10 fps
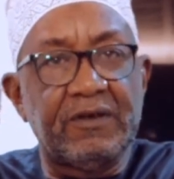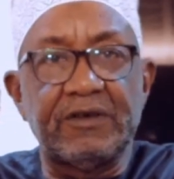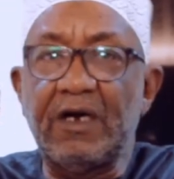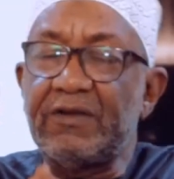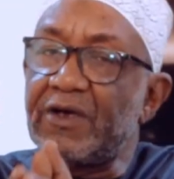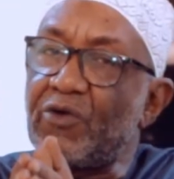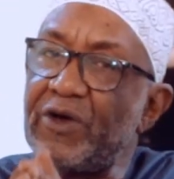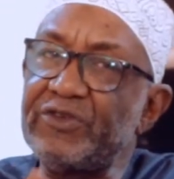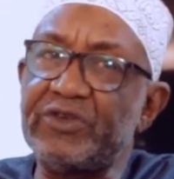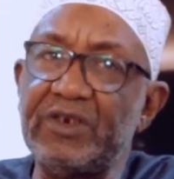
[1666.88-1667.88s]
Now the
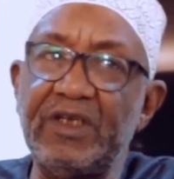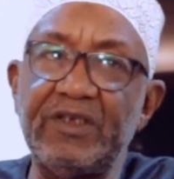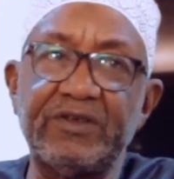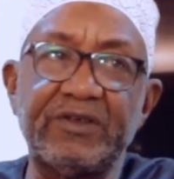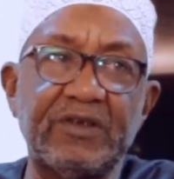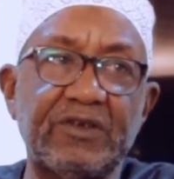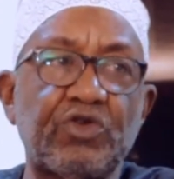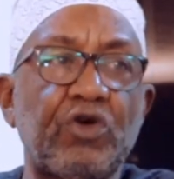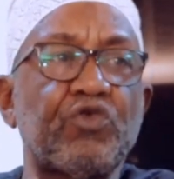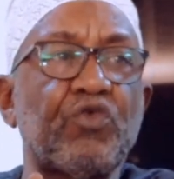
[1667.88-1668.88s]
question is,
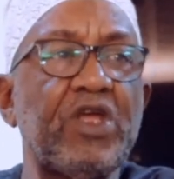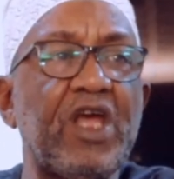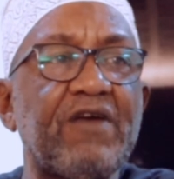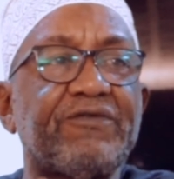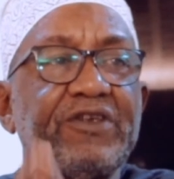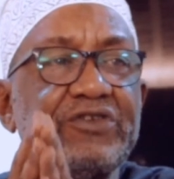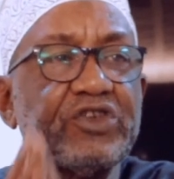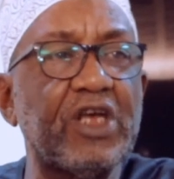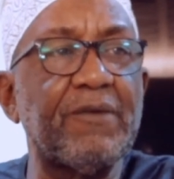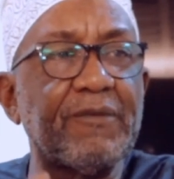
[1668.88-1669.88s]
don't we have the
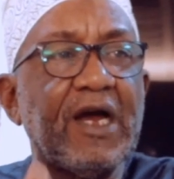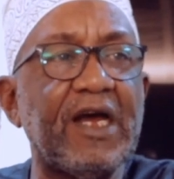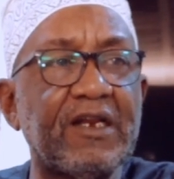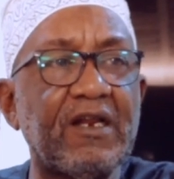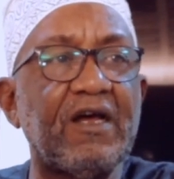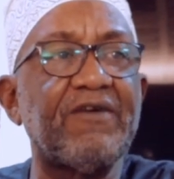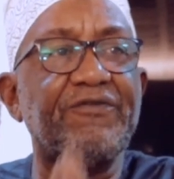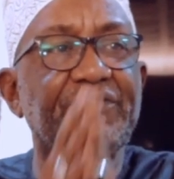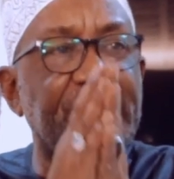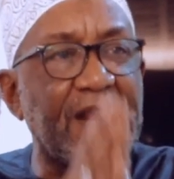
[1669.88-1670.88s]
same kind of
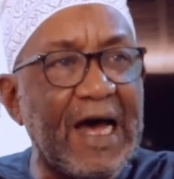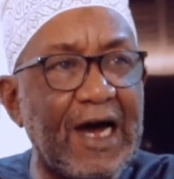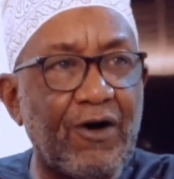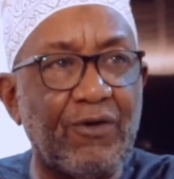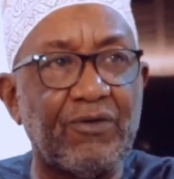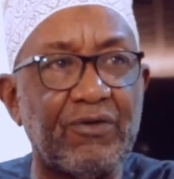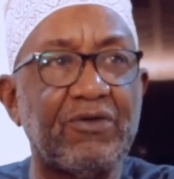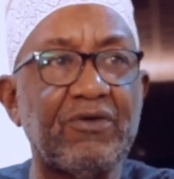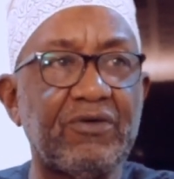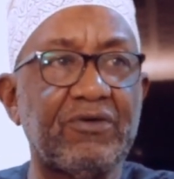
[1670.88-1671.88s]
life now
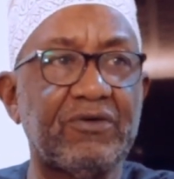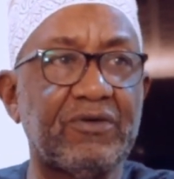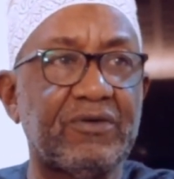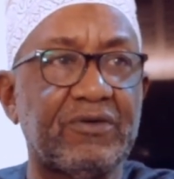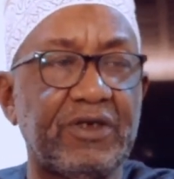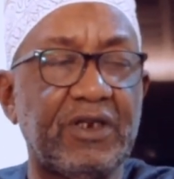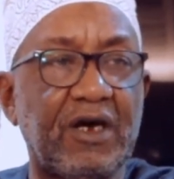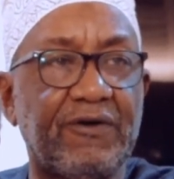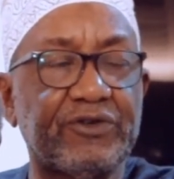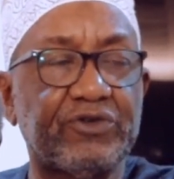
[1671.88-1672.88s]
in
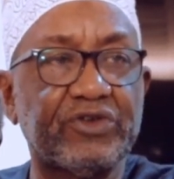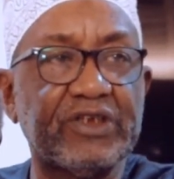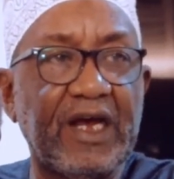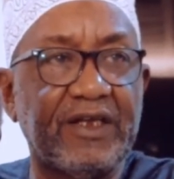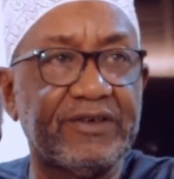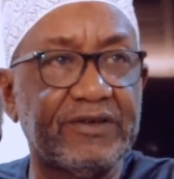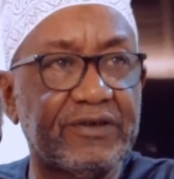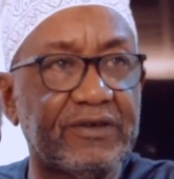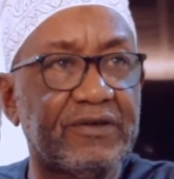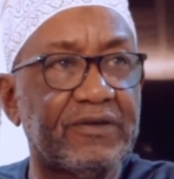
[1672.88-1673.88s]
our societies?